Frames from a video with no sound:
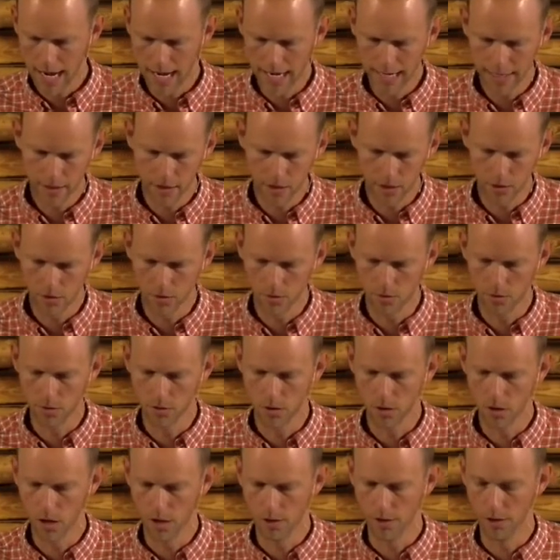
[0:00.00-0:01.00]
I
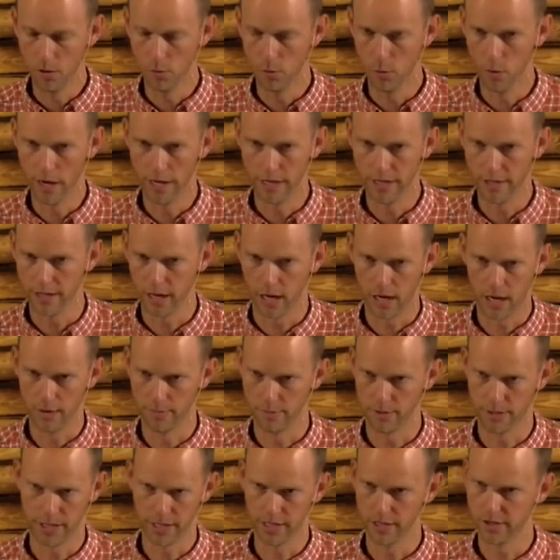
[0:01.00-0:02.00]
know that when
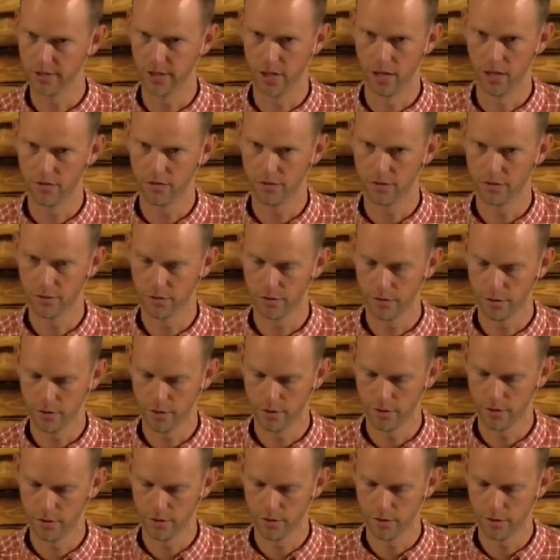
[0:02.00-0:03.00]
times get tough,
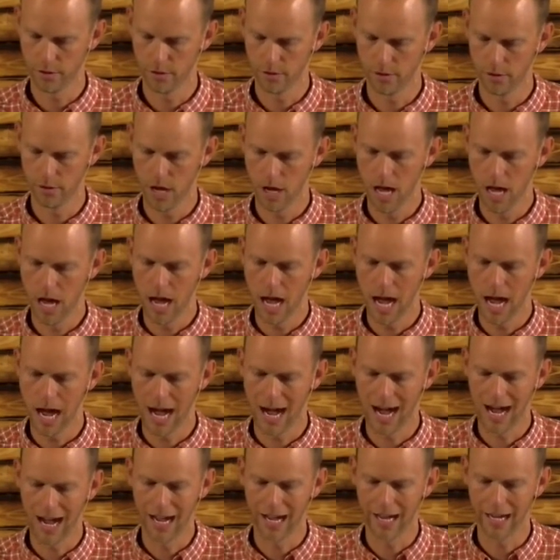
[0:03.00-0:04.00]

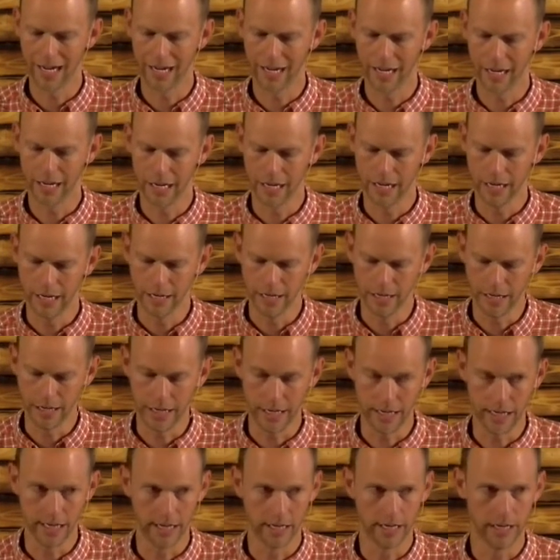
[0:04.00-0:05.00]
I
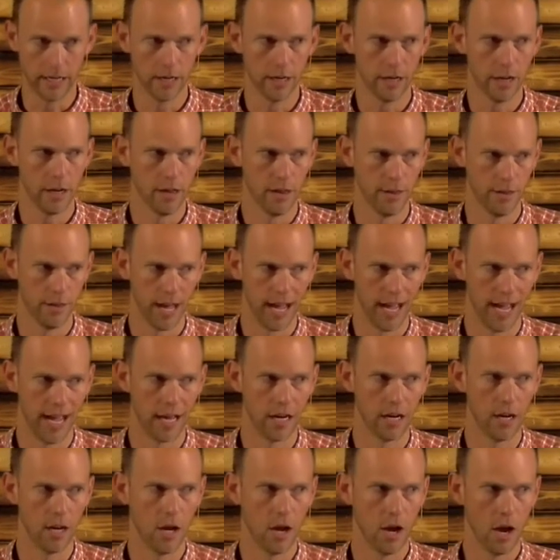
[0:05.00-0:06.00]
need
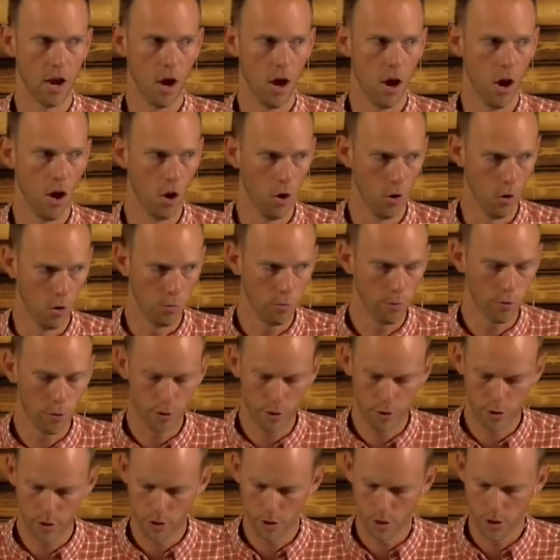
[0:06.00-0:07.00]
that hope
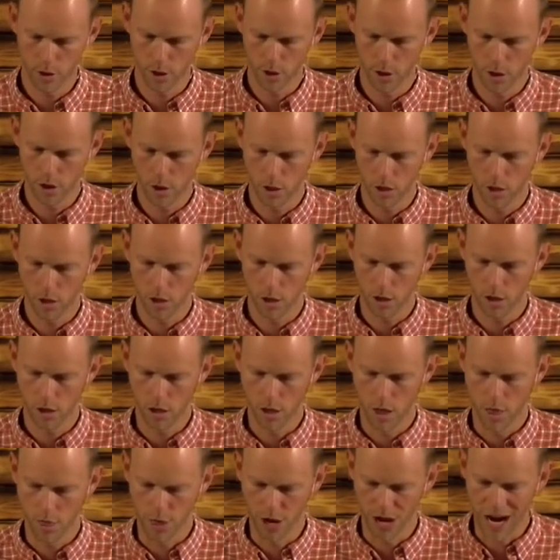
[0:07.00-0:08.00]

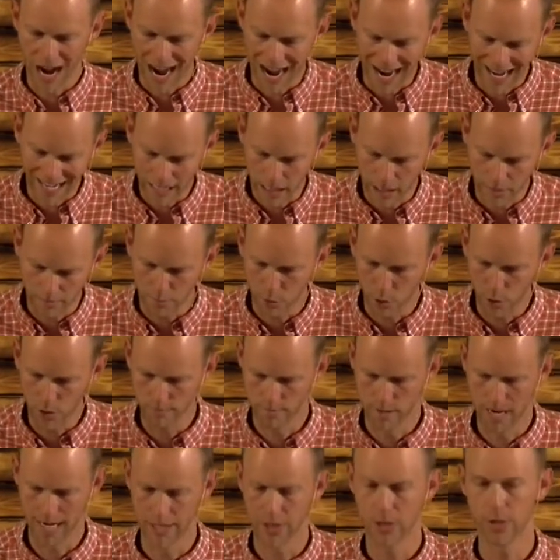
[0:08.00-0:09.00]
that I can put
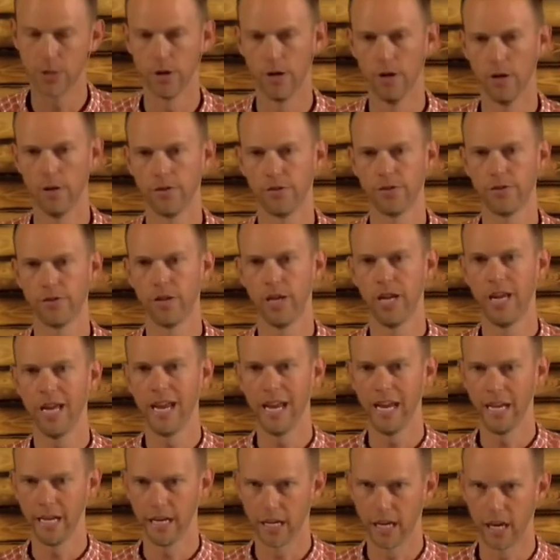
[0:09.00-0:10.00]
my trust
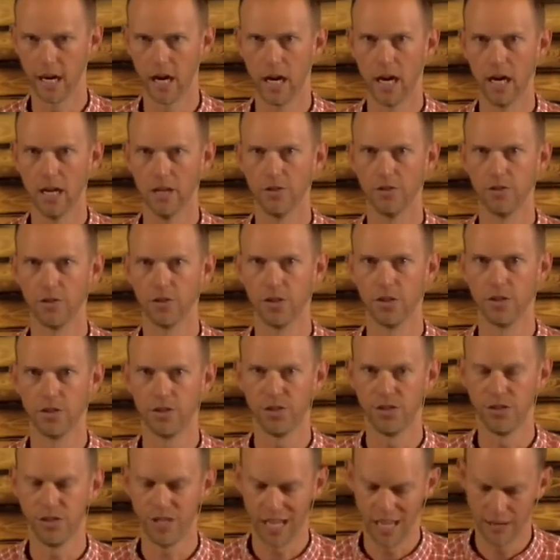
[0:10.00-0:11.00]
in God's
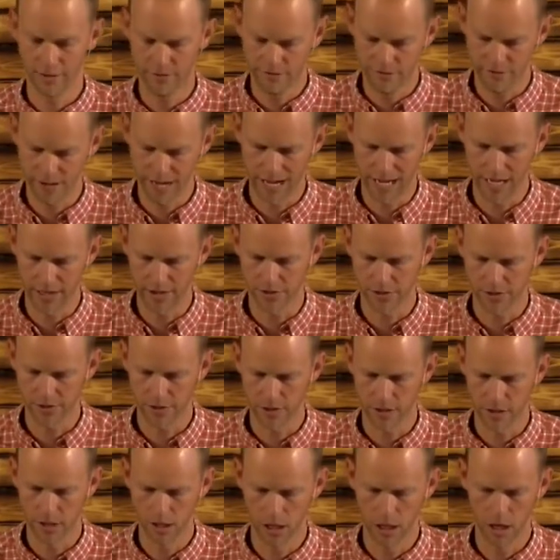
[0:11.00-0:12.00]
steadfast
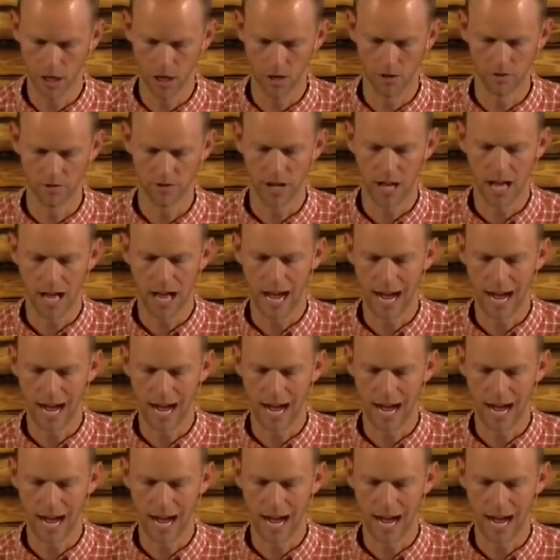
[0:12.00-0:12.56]
love.